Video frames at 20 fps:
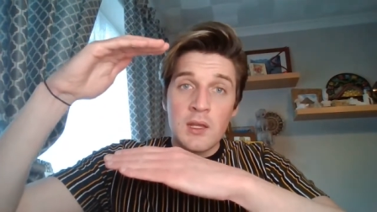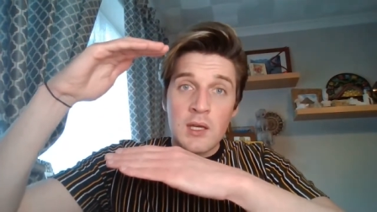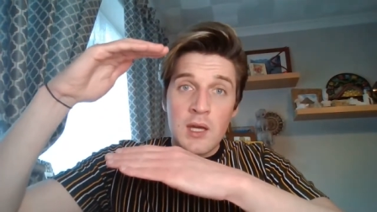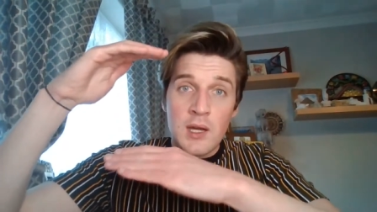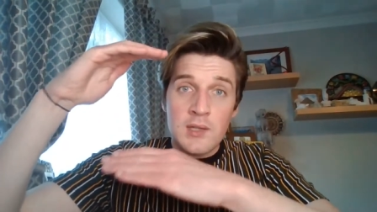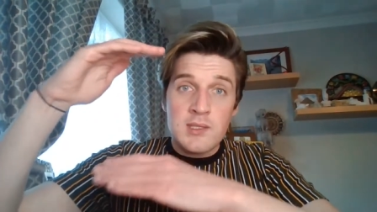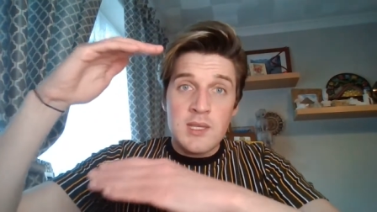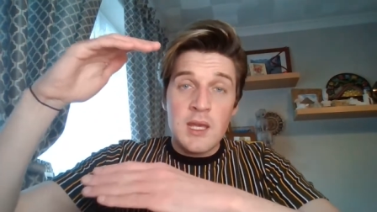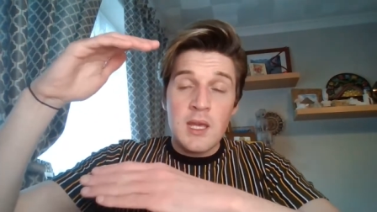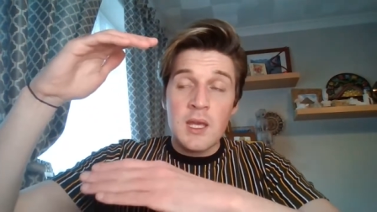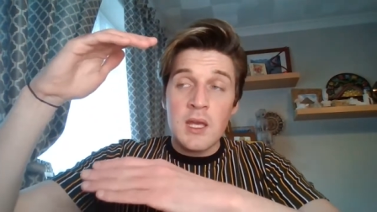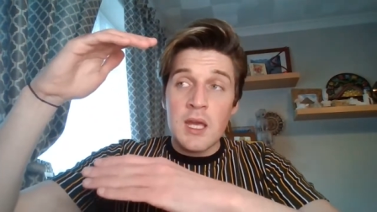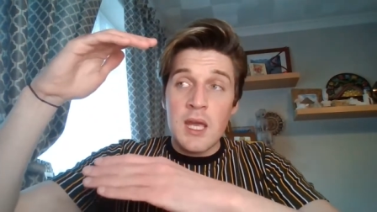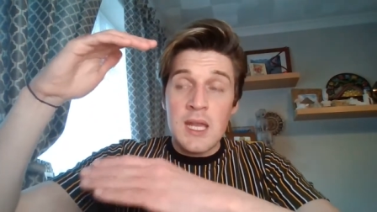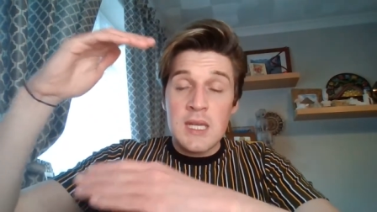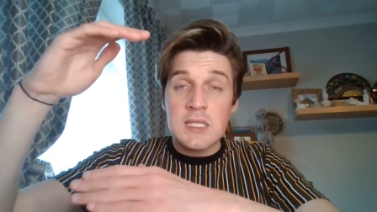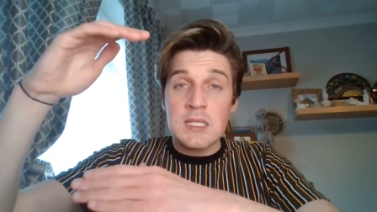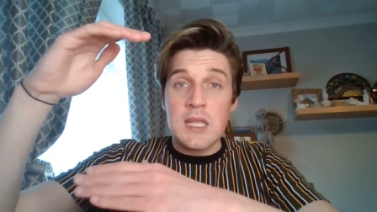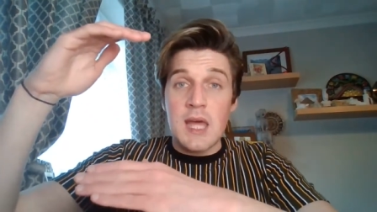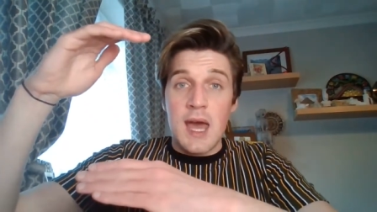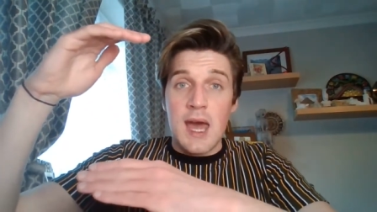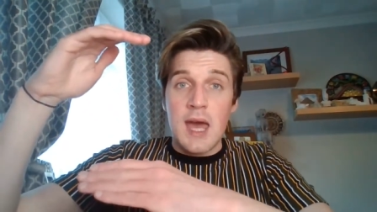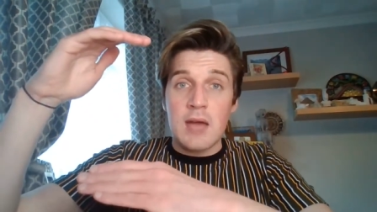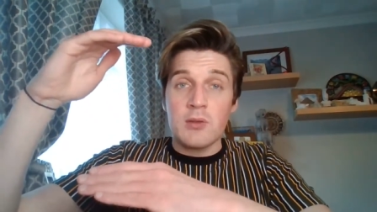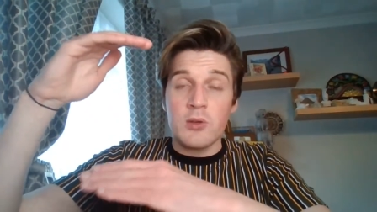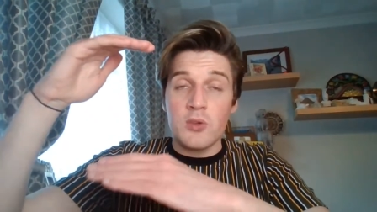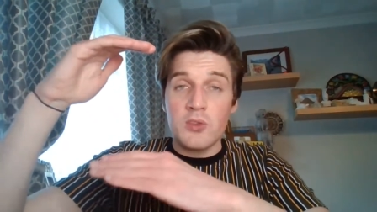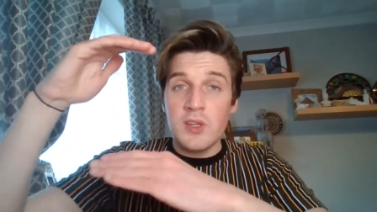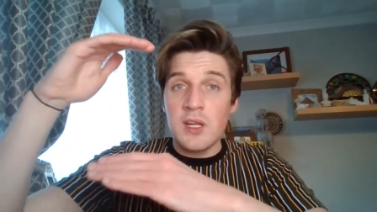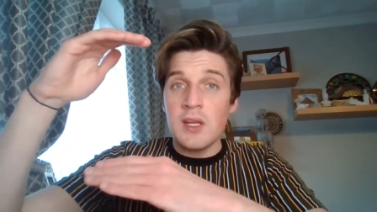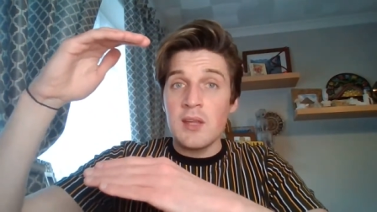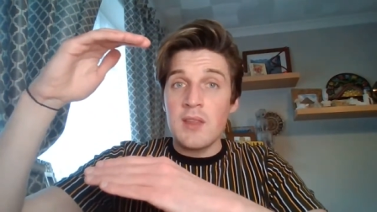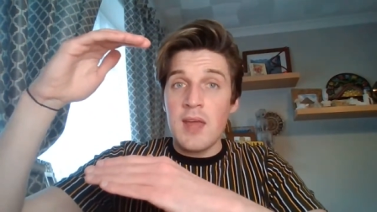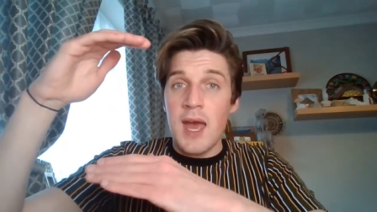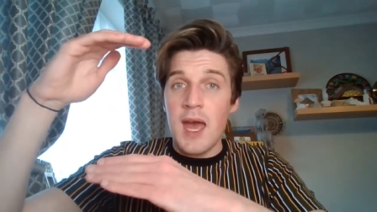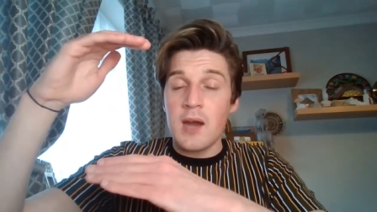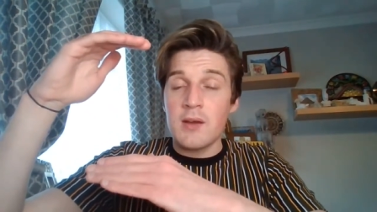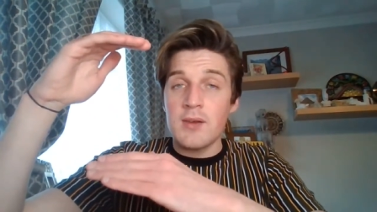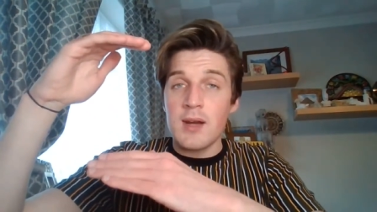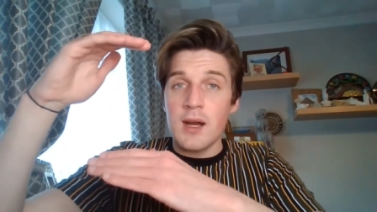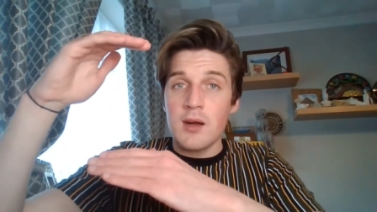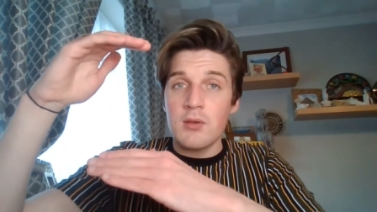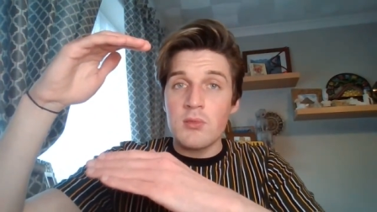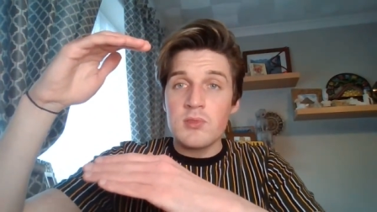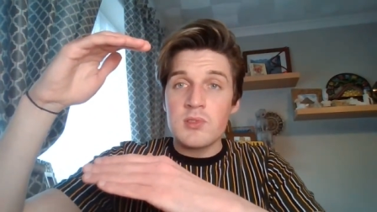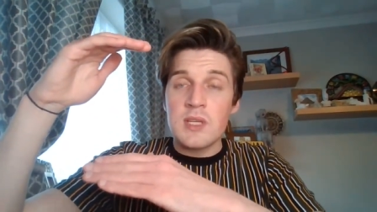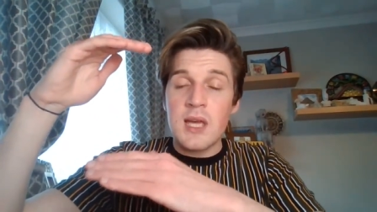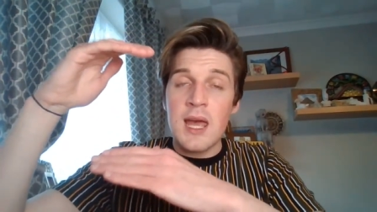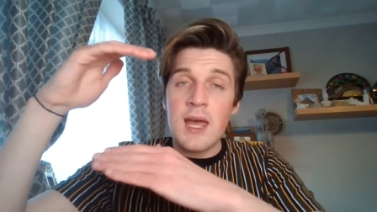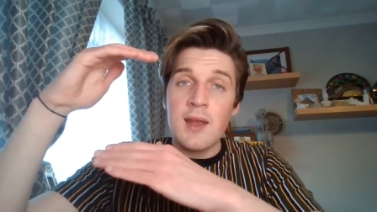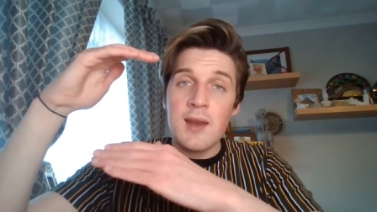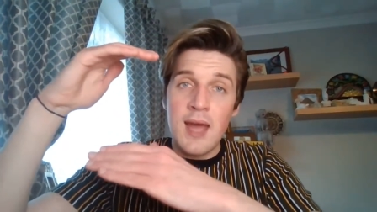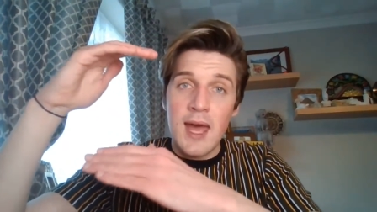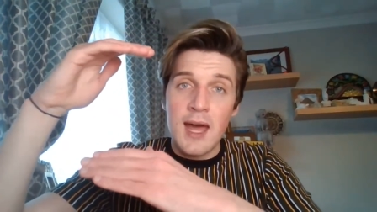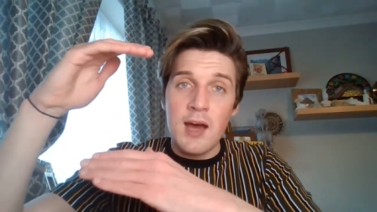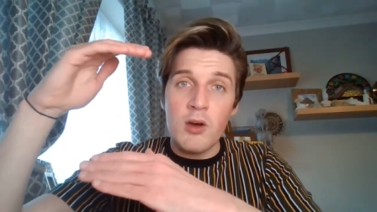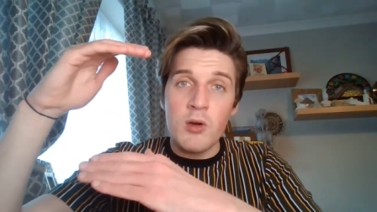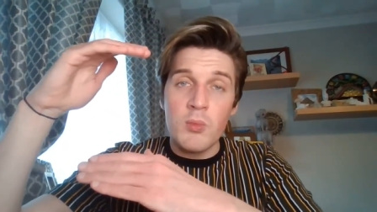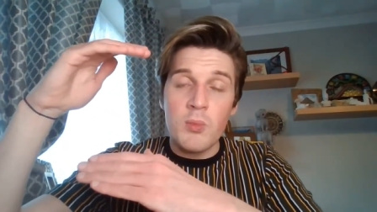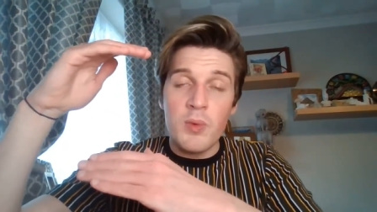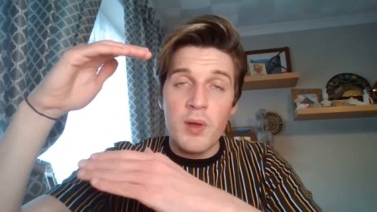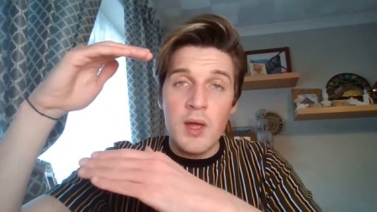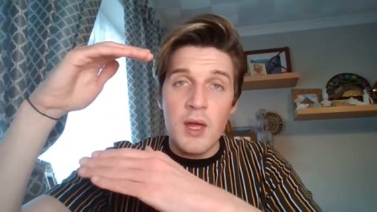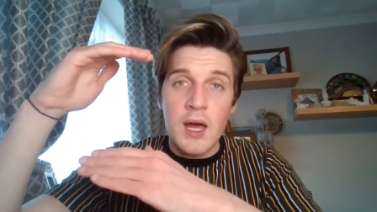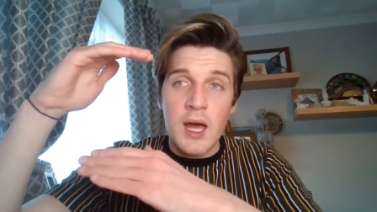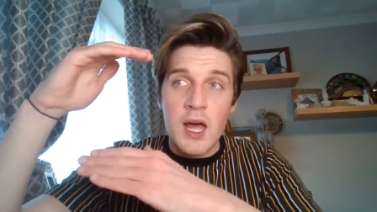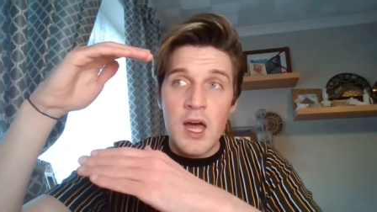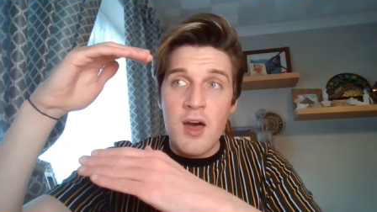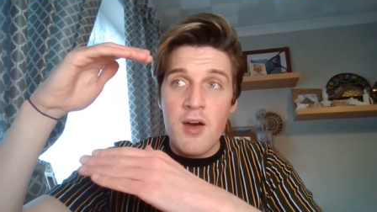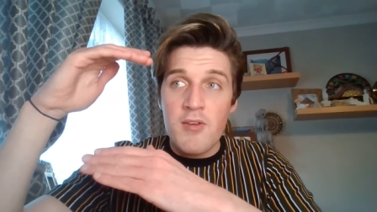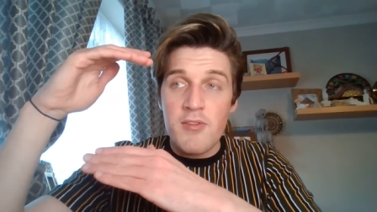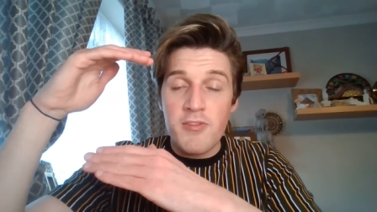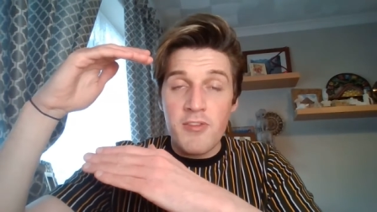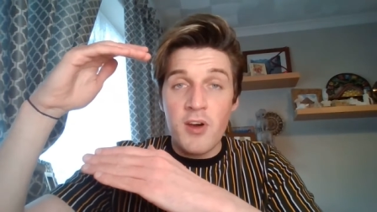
cutting into the hair or thinning the hair out can help uh,